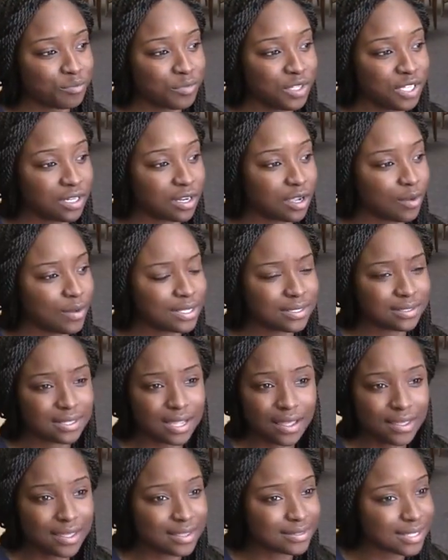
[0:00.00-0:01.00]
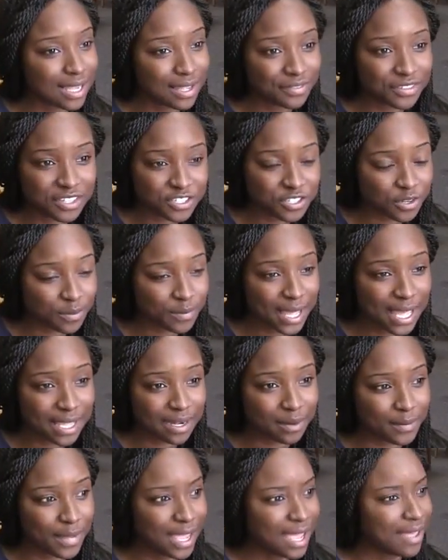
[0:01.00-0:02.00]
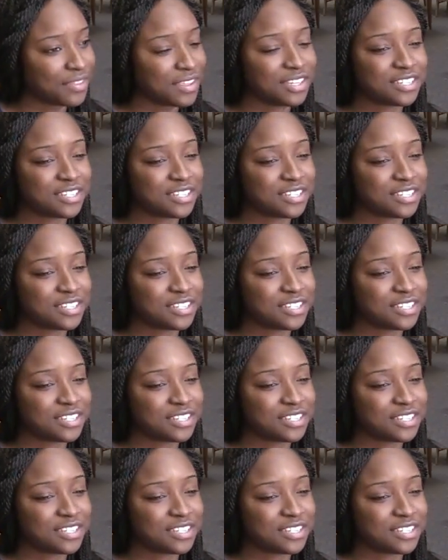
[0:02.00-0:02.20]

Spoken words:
You know, it's not that you're bad at math.